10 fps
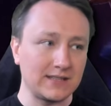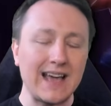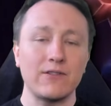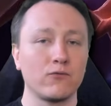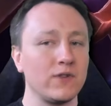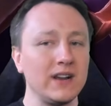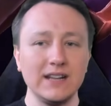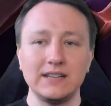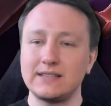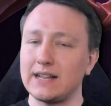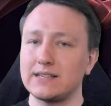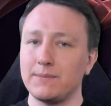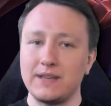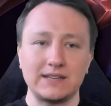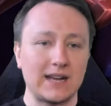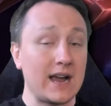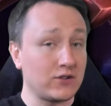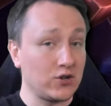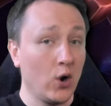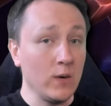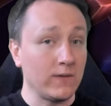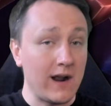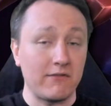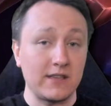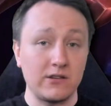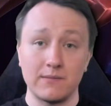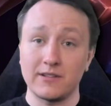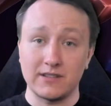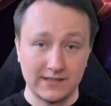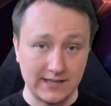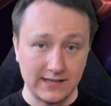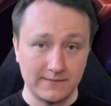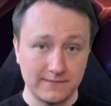that really sets up the entire tone for everything you're about to see.